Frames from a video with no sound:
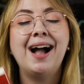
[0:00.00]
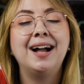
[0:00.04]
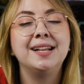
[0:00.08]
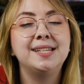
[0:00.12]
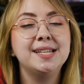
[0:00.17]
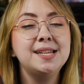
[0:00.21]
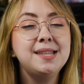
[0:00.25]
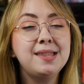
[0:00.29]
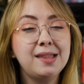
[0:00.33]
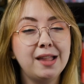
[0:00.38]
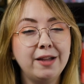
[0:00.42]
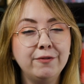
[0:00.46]
I
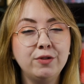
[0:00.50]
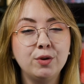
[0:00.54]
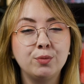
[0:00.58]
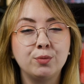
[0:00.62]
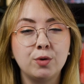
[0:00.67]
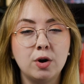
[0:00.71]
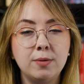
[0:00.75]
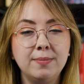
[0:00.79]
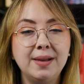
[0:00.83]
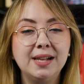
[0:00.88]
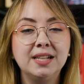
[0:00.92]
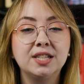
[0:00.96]
didn't love the
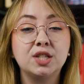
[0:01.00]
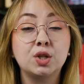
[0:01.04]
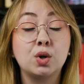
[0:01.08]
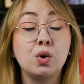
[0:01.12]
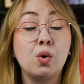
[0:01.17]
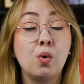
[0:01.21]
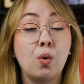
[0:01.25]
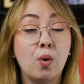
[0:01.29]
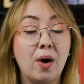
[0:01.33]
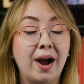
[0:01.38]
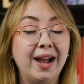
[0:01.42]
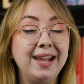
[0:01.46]
romance
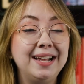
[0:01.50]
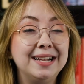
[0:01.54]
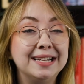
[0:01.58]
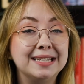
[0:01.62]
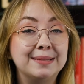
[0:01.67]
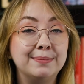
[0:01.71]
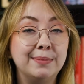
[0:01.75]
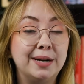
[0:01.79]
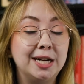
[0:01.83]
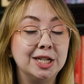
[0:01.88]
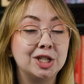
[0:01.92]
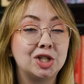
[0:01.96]
quite
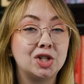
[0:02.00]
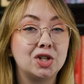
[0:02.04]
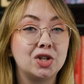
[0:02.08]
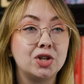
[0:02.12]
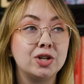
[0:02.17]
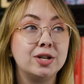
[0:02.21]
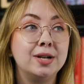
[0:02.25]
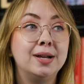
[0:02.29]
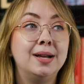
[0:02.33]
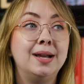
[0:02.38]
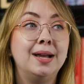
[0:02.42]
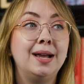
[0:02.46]
as
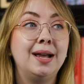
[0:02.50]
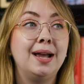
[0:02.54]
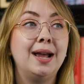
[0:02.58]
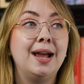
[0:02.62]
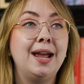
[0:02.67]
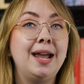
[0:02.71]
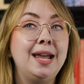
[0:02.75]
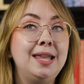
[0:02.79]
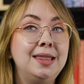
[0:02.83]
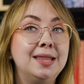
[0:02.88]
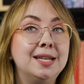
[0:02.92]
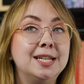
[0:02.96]
much
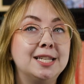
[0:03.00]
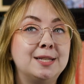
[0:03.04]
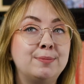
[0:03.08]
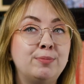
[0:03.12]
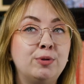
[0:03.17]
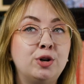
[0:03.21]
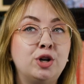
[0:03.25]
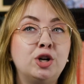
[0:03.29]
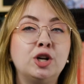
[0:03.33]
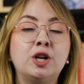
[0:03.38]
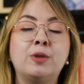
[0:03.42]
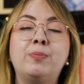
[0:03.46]
in this
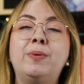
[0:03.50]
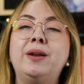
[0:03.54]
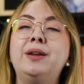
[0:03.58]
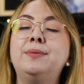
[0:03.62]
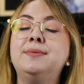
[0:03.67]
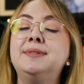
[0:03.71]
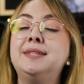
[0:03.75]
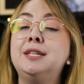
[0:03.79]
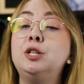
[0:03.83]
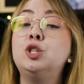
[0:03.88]
book, but it was